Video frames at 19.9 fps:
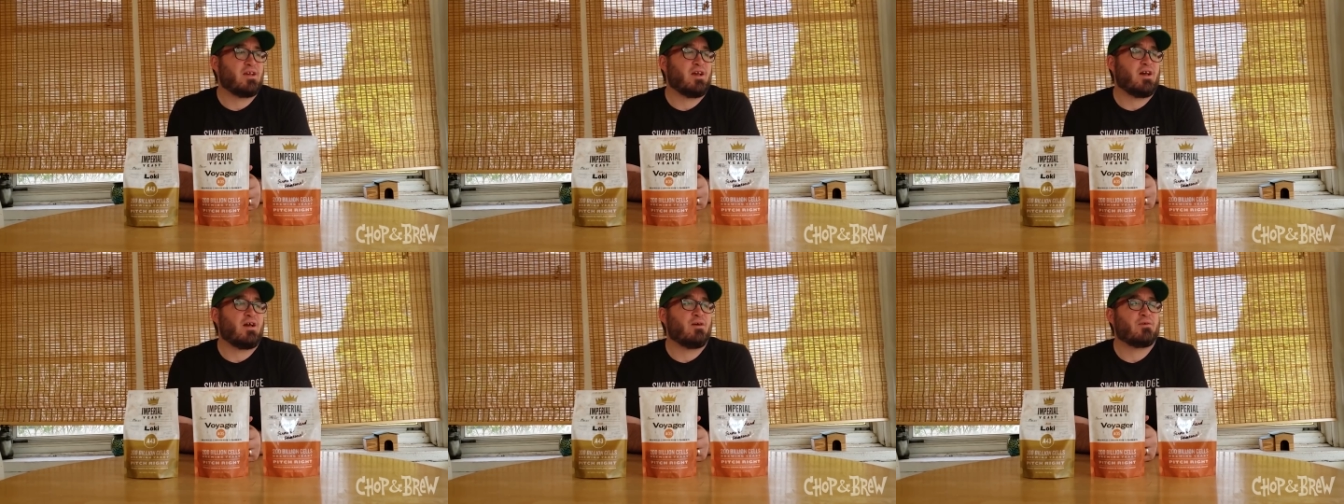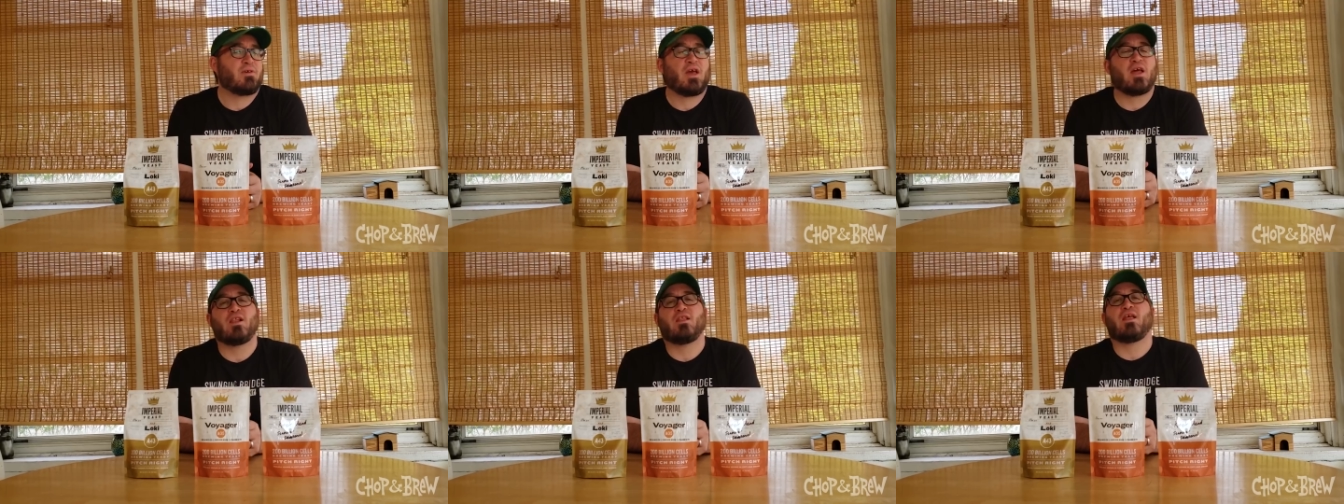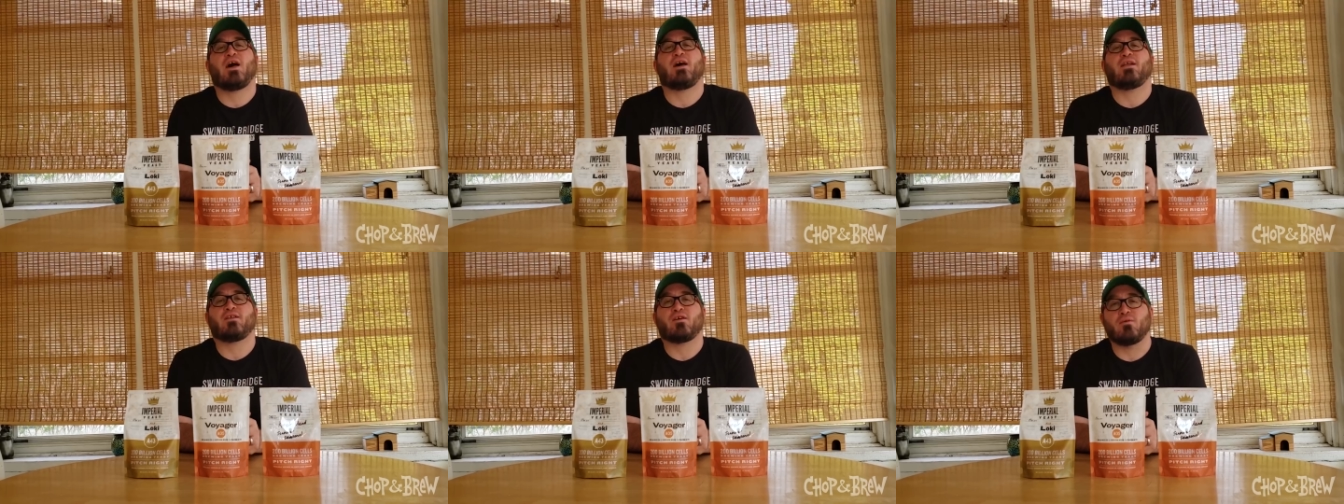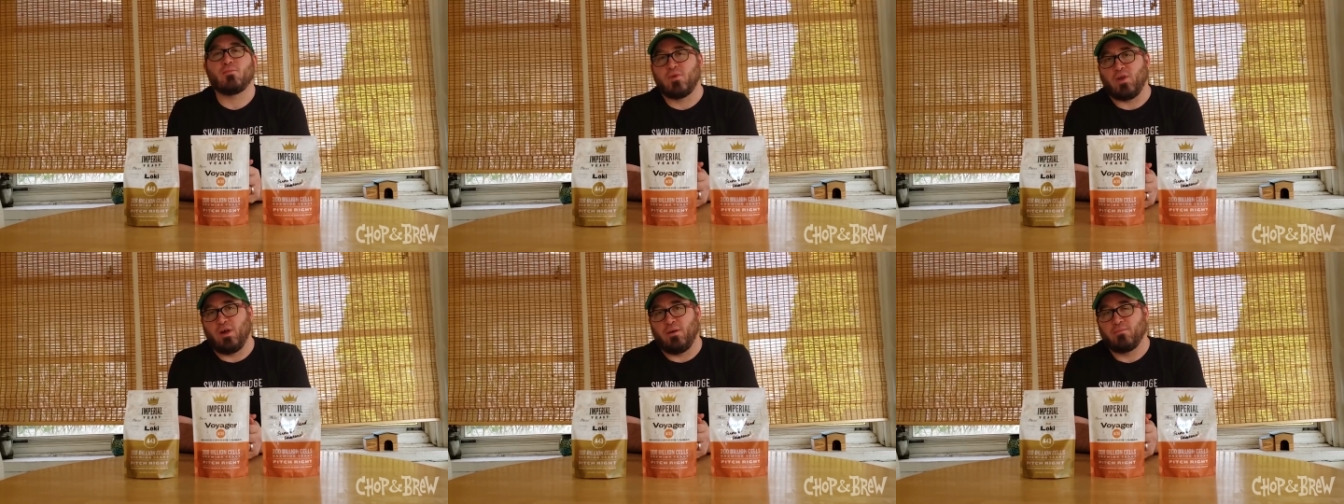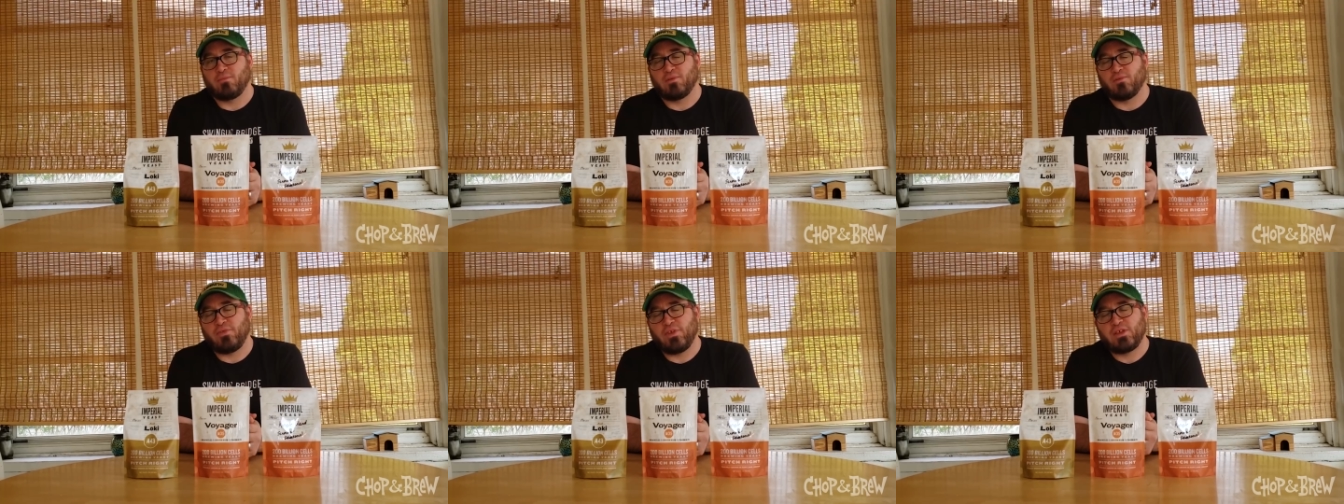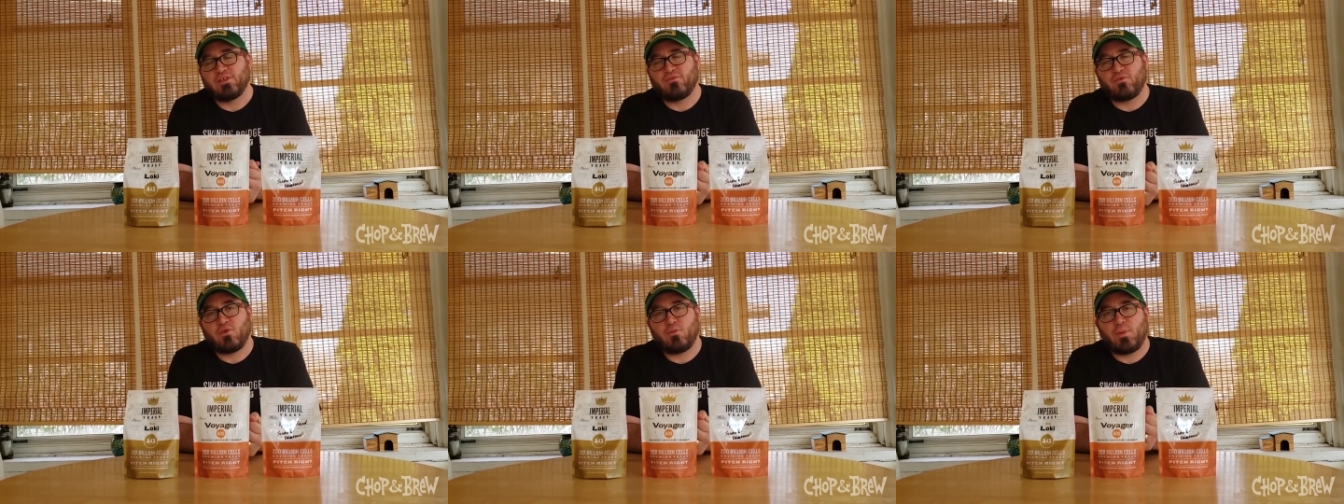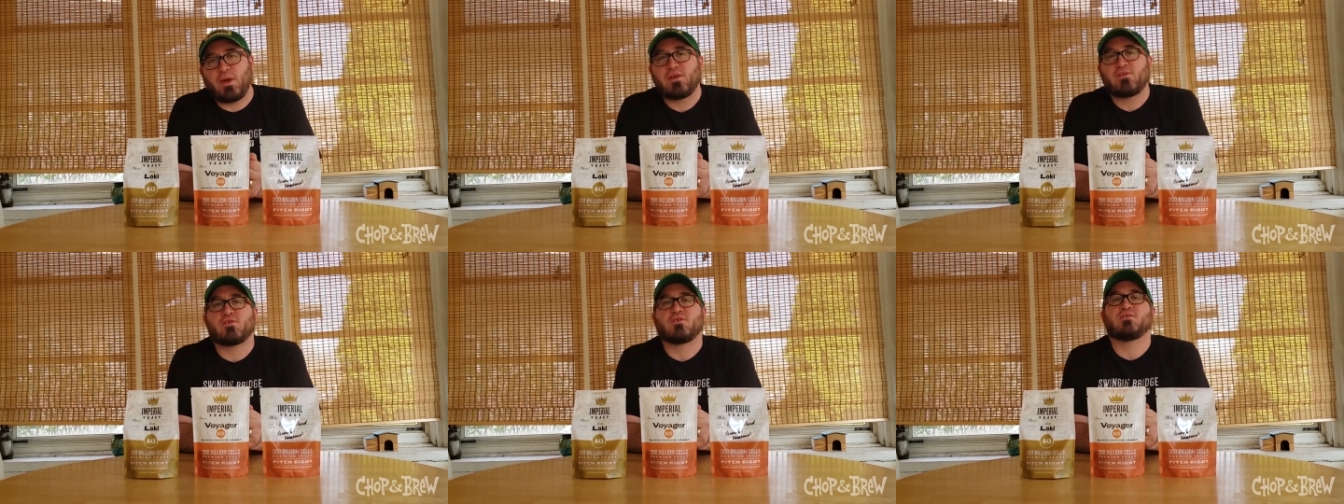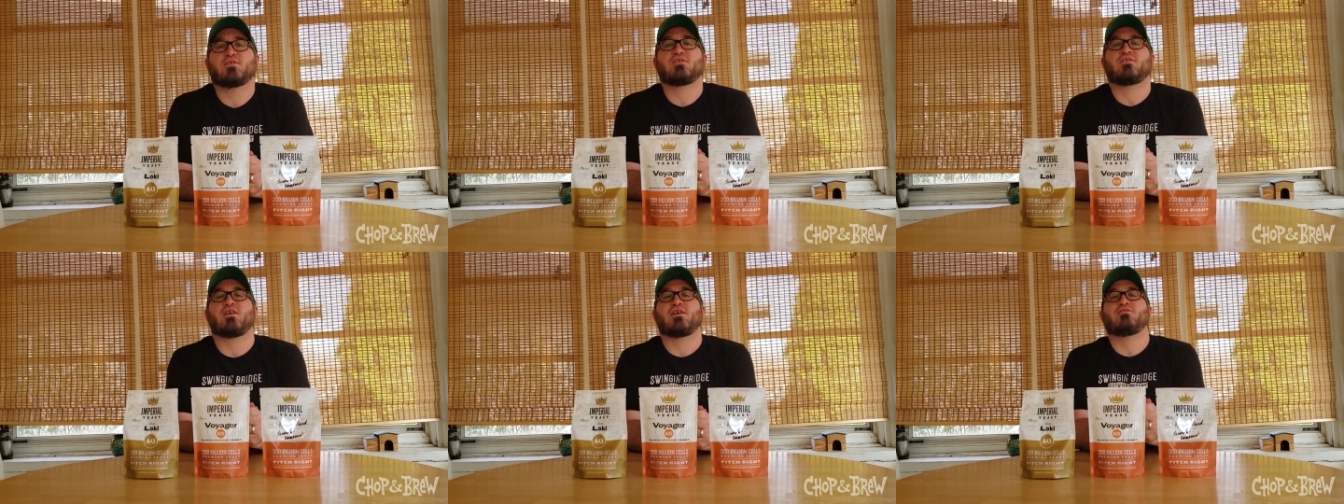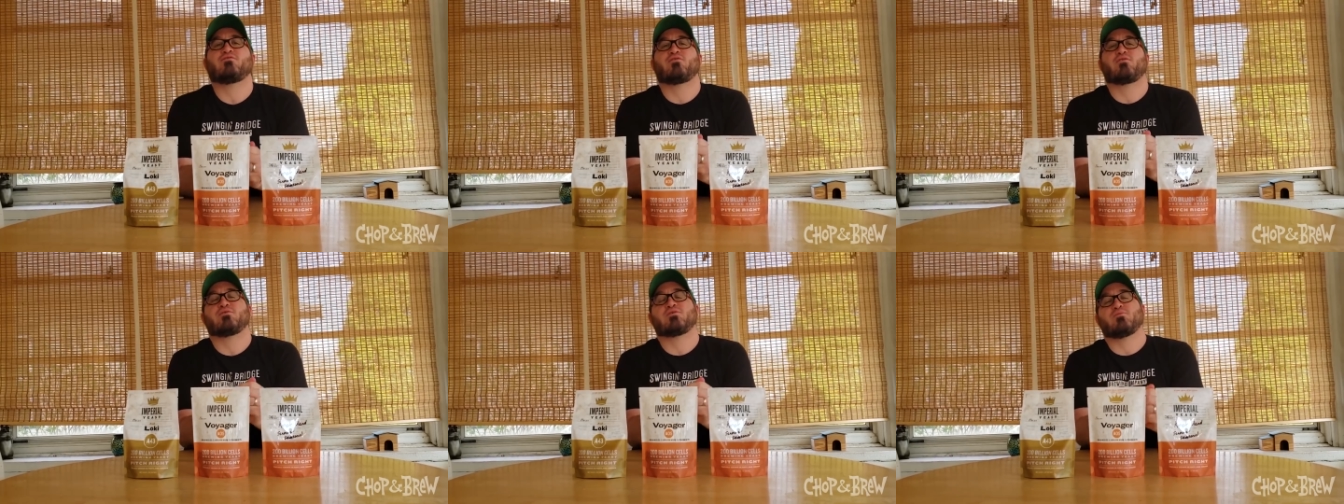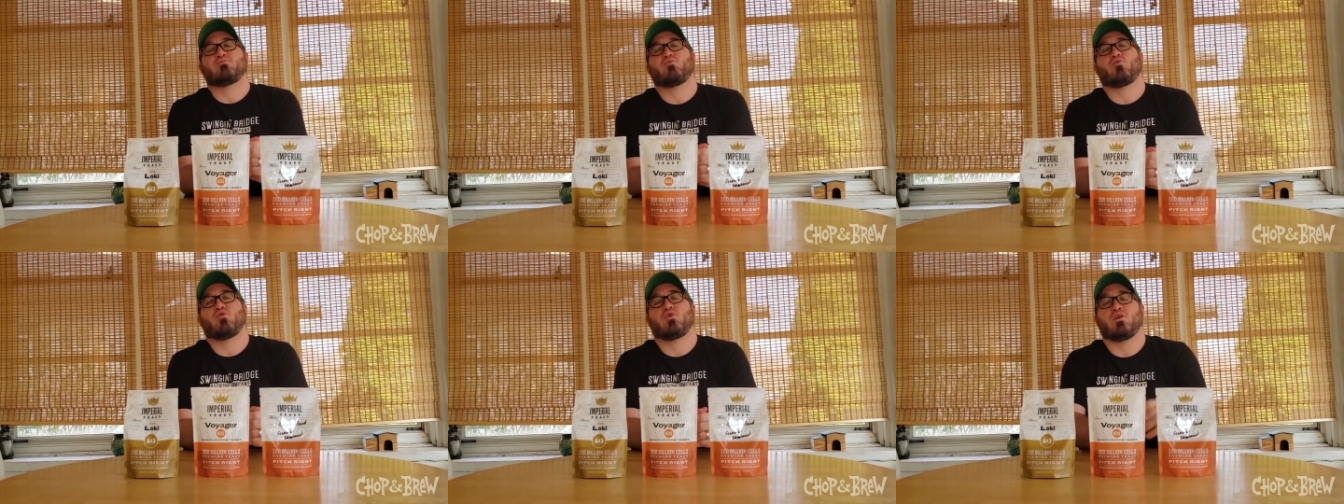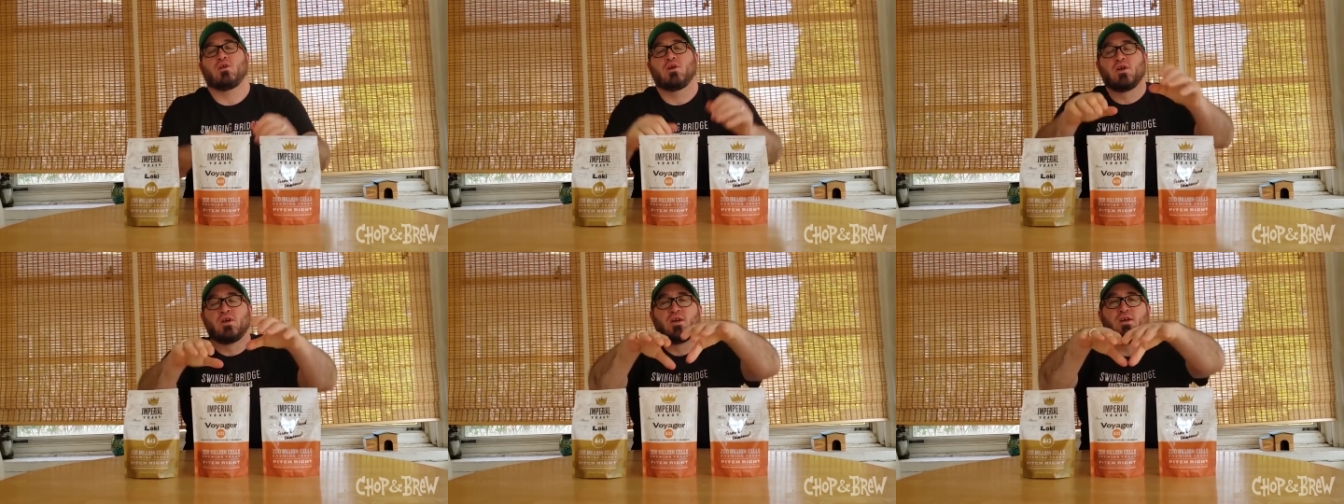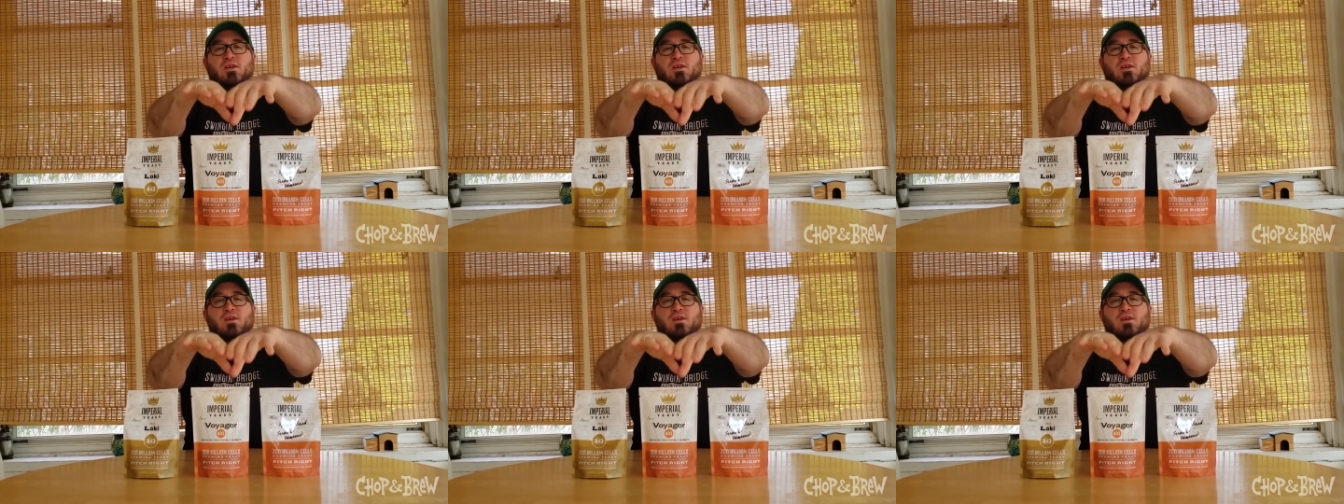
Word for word: Uh, we got a lot coming up. So thanks for your patience. Thanks for your support.